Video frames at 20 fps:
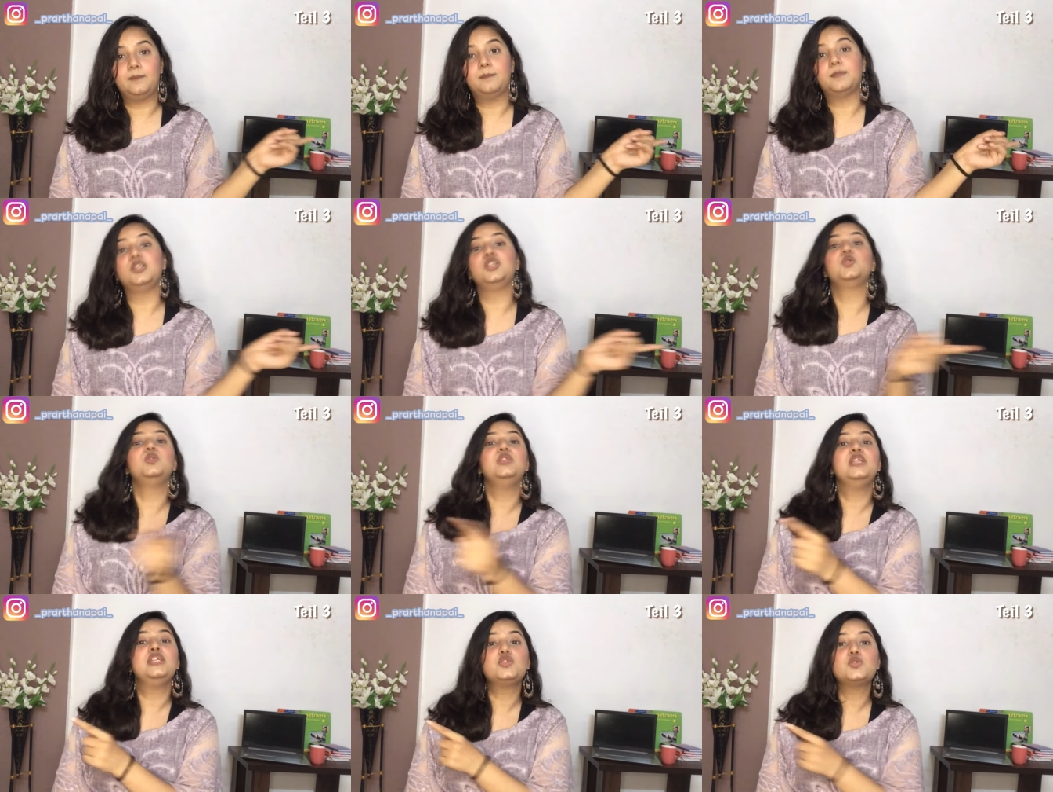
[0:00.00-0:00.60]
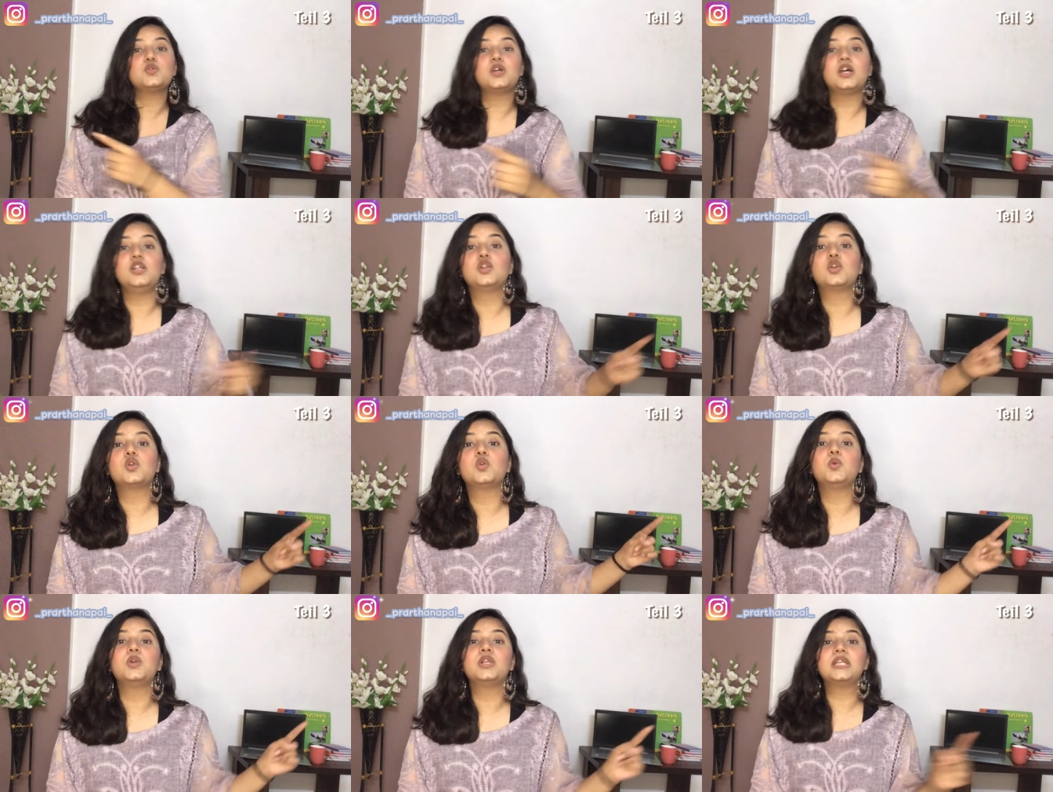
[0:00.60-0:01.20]
But you need to
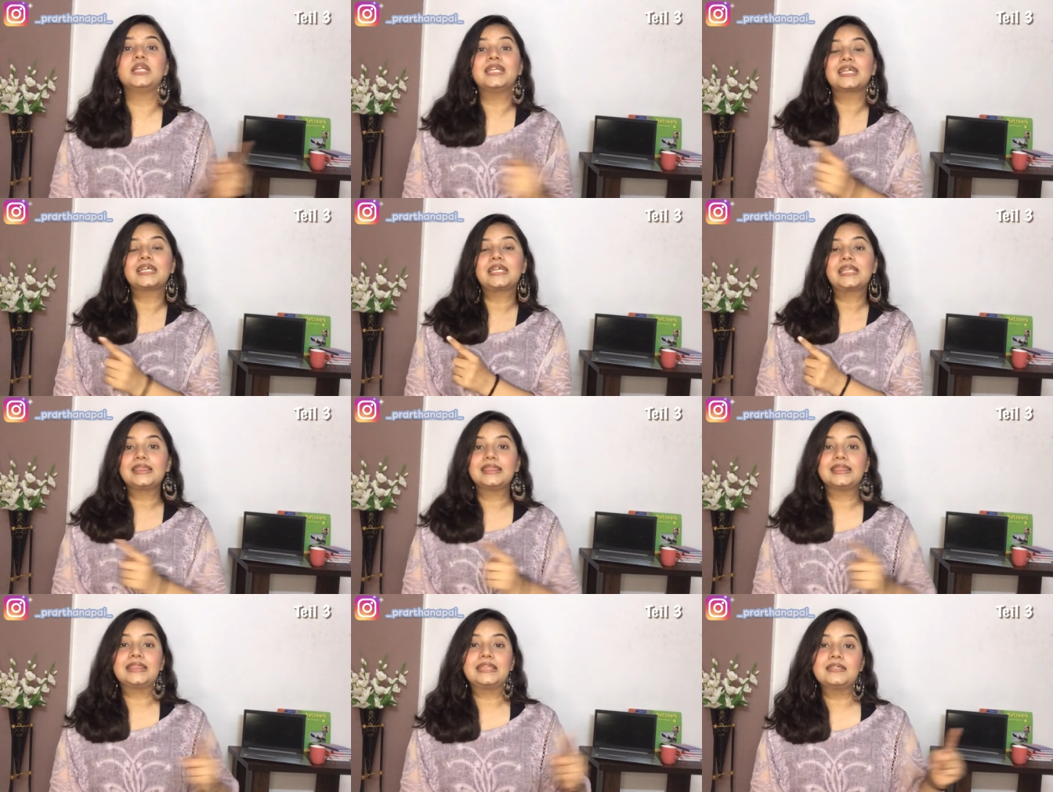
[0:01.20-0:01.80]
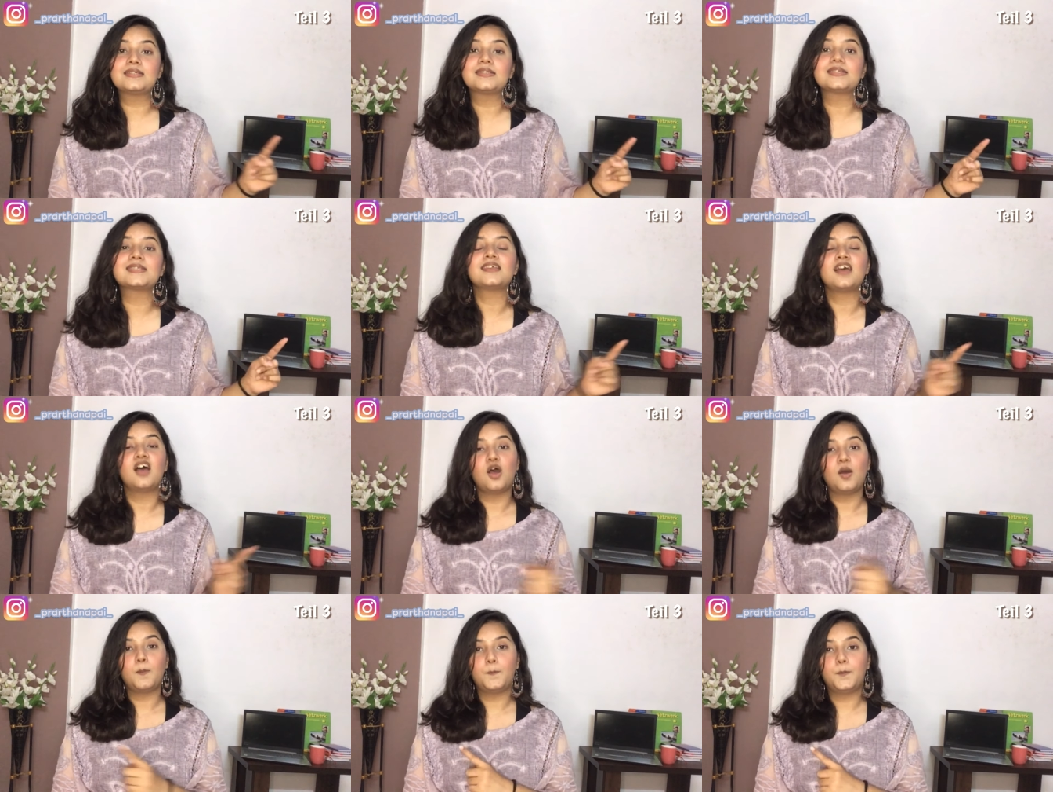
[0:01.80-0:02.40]
conclude it this
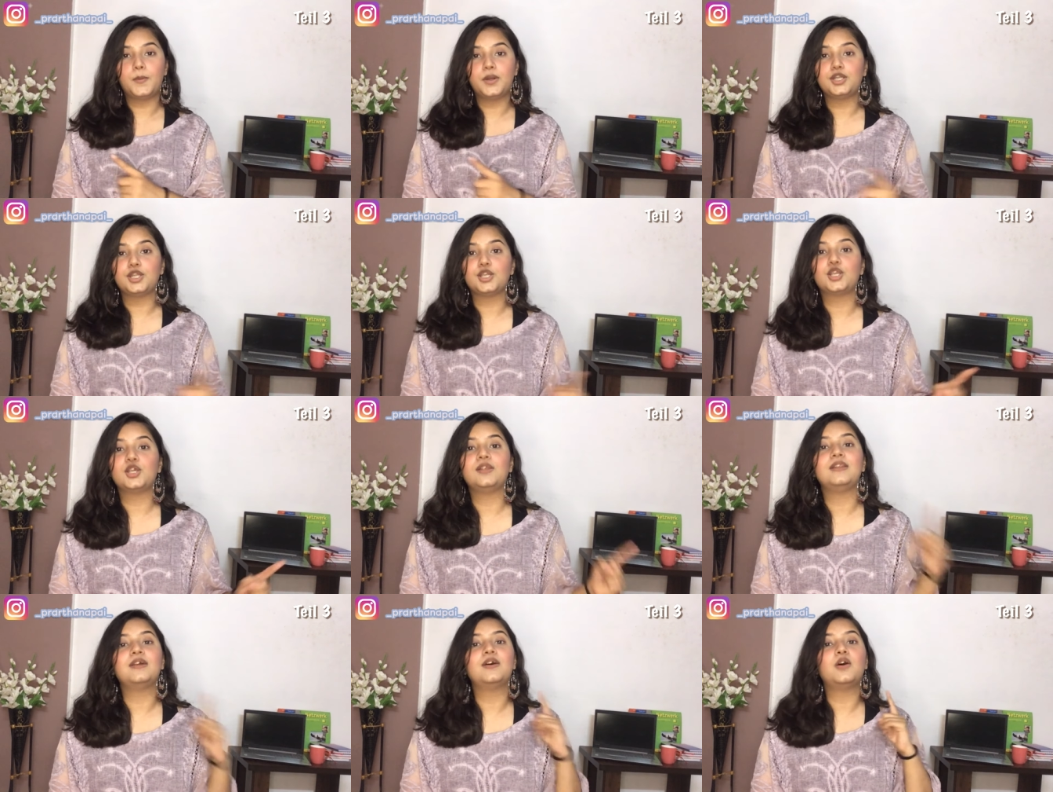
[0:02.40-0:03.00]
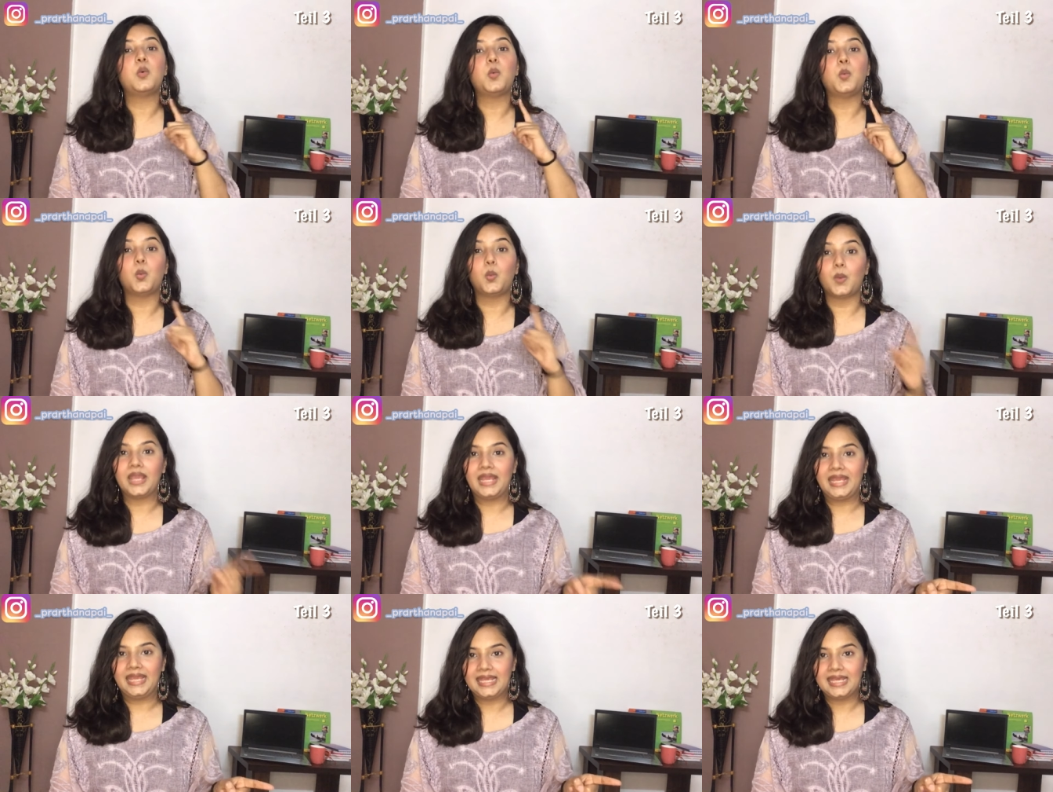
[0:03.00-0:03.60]
particular
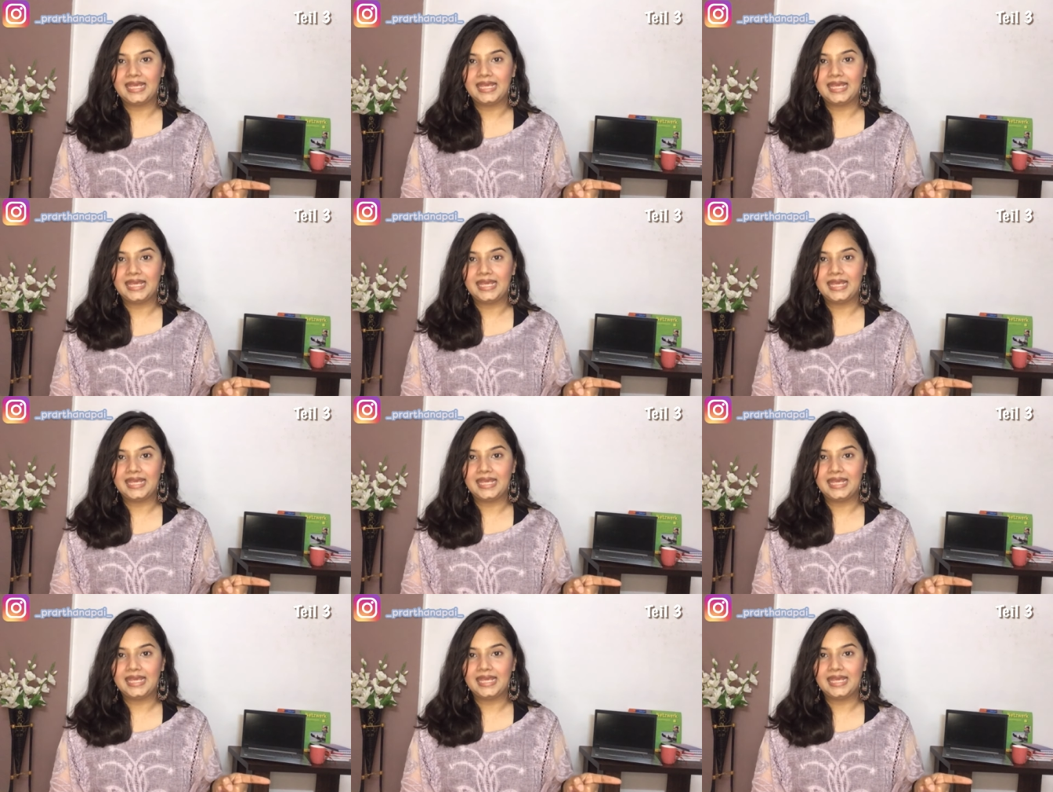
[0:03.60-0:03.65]
way.